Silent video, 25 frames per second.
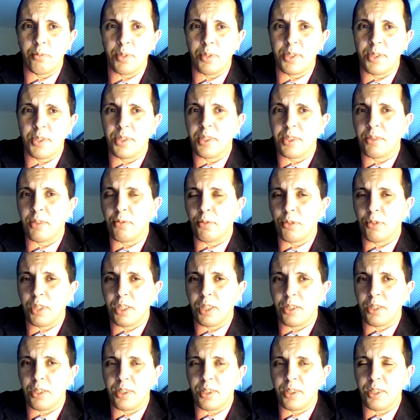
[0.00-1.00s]
on business for
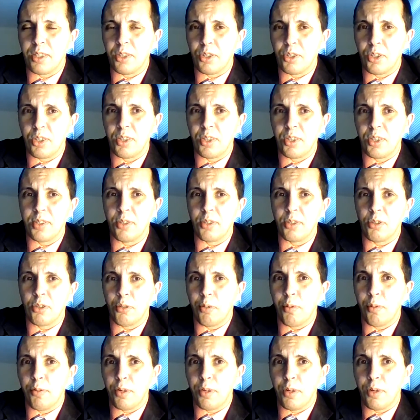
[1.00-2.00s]
the SDGs in
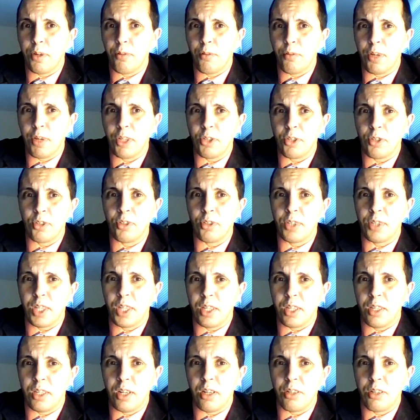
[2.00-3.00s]
terms of innovation,
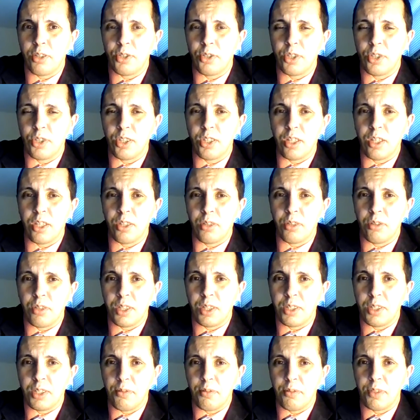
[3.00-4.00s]
technology, and
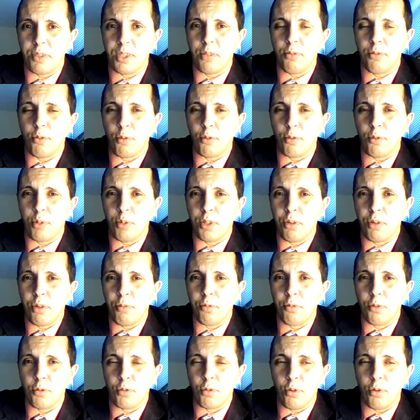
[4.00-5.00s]
connectivity for a better
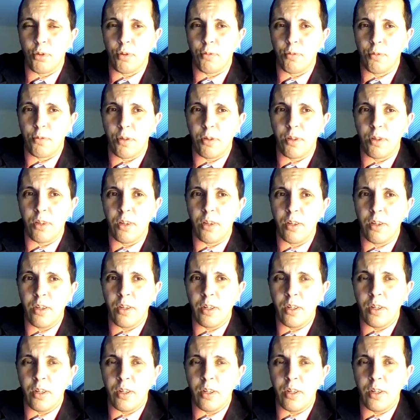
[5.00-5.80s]
future of all,